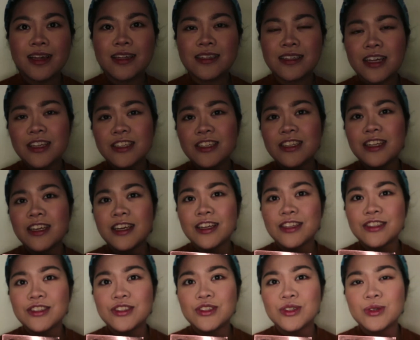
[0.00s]
essentially
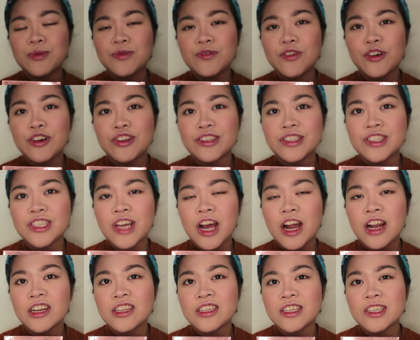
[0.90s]
a dupe for the
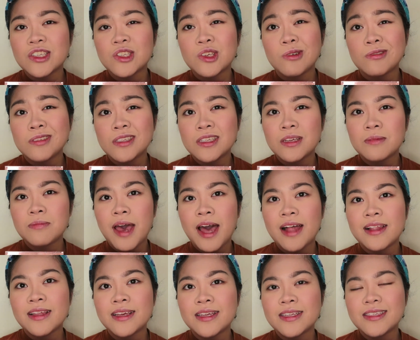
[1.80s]
Tarte Toasted
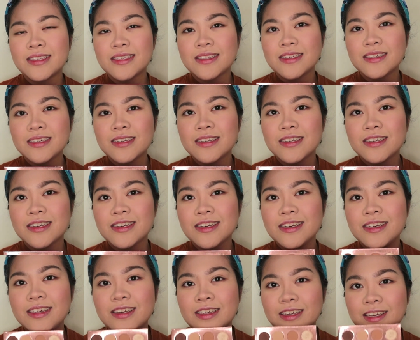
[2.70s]
palette,
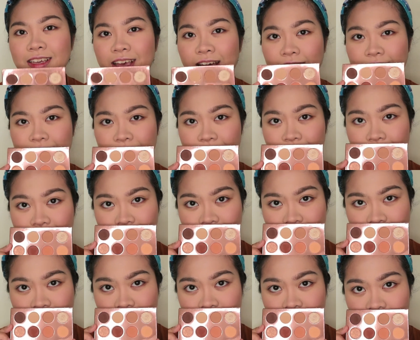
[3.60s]
I think.
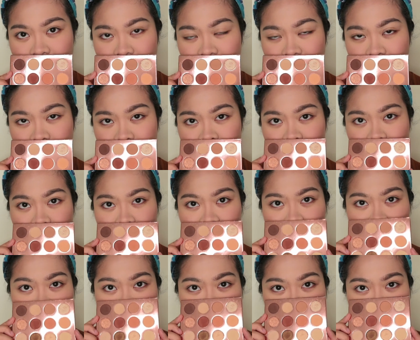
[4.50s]

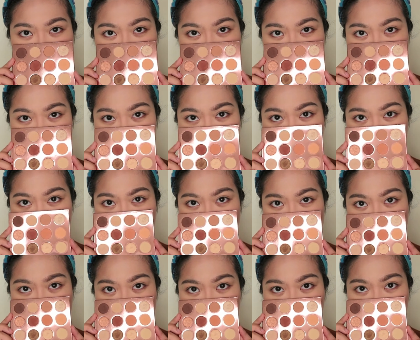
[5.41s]
And the
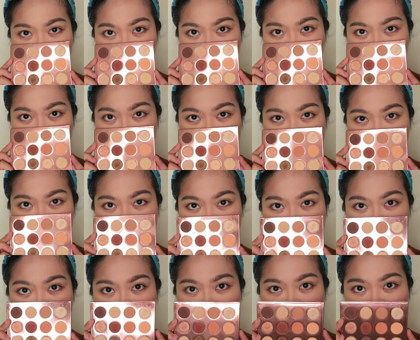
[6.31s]
shades are so pretty.
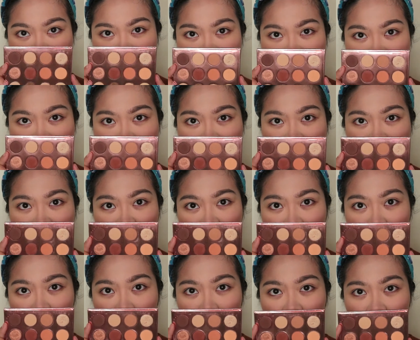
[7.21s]
They're nice
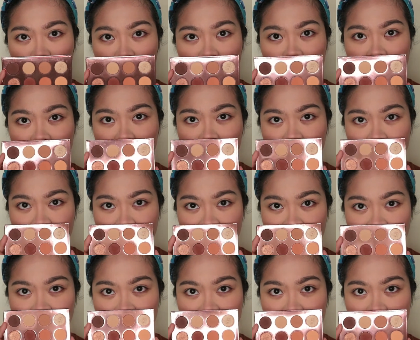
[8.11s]
and warm
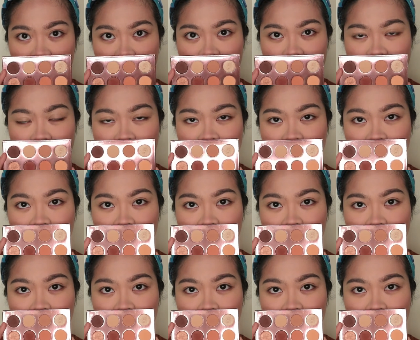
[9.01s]
neutral shades.